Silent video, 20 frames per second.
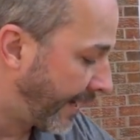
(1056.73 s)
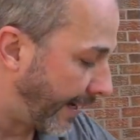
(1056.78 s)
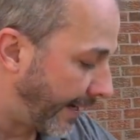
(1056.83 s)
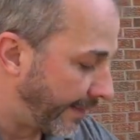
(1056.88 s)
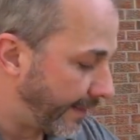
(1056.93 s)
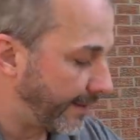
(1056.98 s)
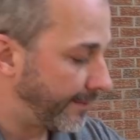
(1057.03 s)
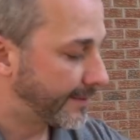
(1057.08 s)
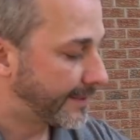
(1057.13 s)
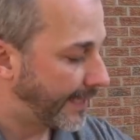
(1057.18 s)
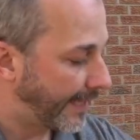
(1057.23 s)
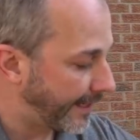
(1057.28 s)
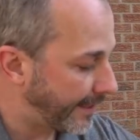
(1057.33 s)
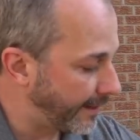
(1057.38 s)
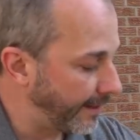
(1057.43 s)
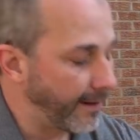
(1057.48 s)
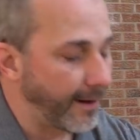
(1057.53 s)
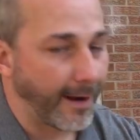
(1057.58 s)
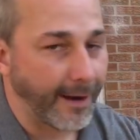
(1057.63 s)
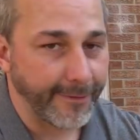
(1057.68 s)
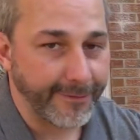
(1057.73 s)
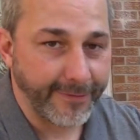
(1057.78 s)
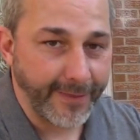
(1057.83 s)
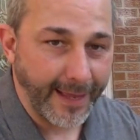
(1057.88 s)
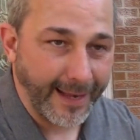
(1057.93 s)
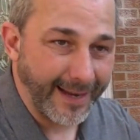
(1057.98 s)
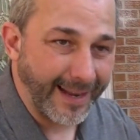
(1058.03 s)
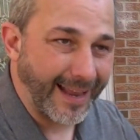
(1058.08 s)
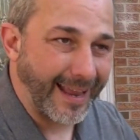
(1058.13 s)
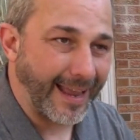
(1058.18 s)
And then I'm taking off
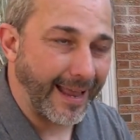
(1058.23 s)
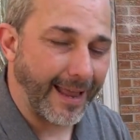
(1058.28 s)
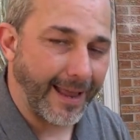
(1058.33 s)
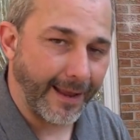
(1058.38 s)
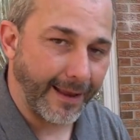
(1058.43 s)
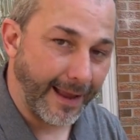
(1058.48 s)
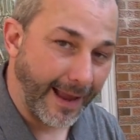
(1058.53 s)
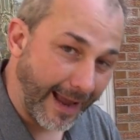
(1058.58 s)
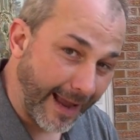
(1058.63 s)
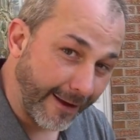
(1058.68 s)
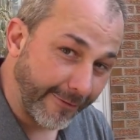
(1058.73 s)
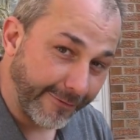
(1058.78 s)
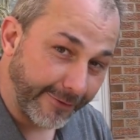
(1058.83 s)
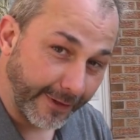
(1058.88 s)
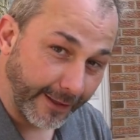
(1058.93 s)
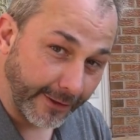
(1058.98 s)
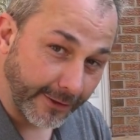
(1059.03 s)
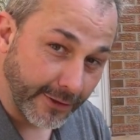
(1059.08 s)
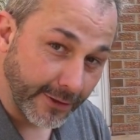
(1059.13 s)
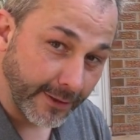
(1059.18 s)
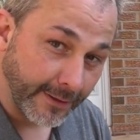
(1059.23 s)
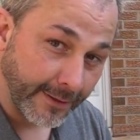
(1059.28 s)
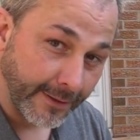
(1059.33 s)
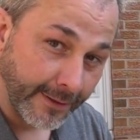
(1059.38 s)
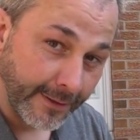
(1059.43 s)
that half inch